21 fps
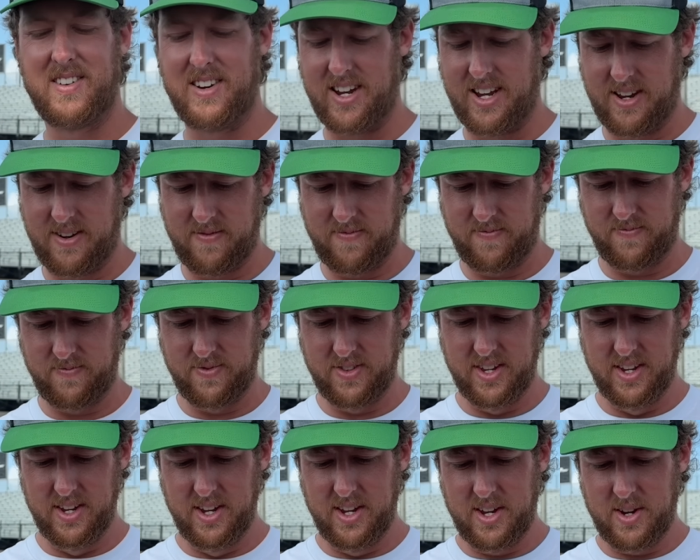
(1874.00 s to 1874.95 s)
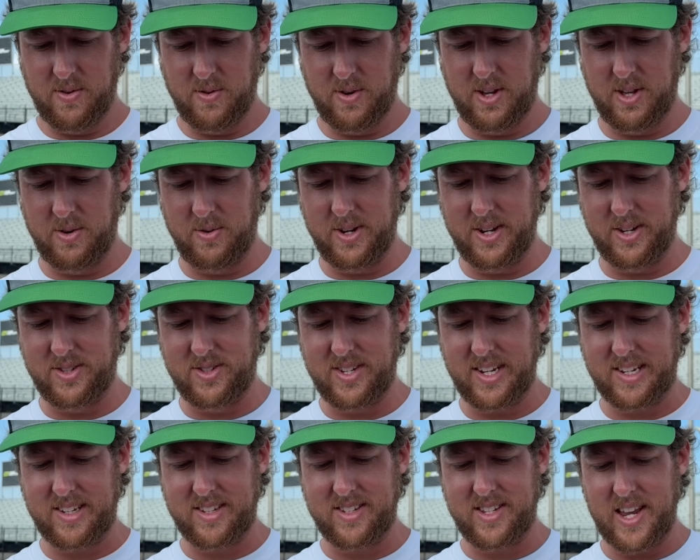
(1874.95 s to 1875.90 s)
right? Well, it went a
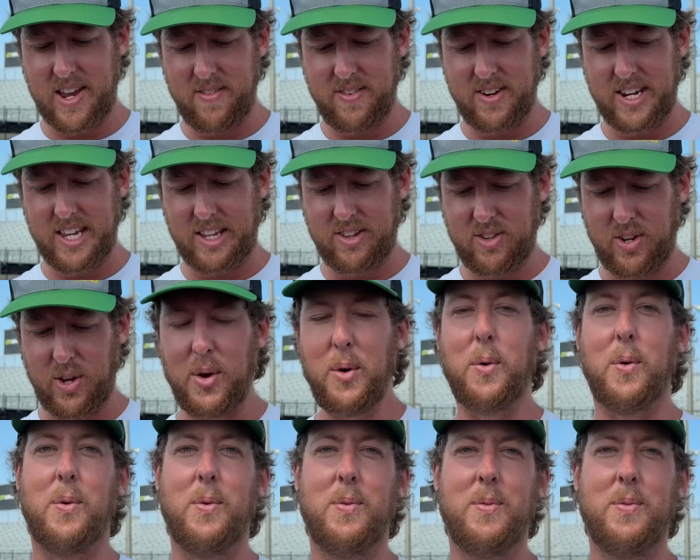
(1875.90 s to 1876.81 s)
672.